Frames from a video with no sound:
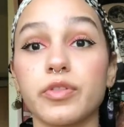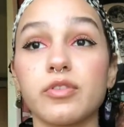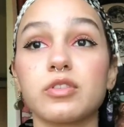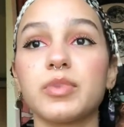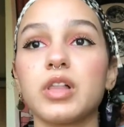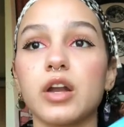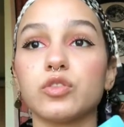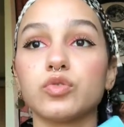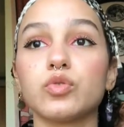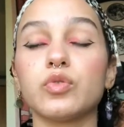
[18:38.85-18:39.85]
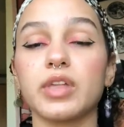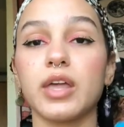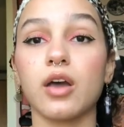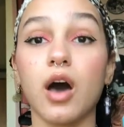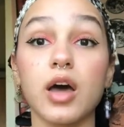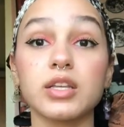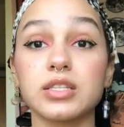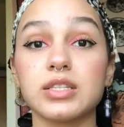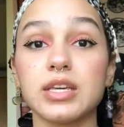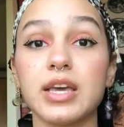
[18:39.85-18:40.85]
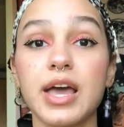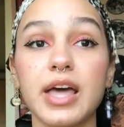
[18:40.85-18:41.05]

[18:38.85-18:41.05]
There's going to be a lot of truth and honesty.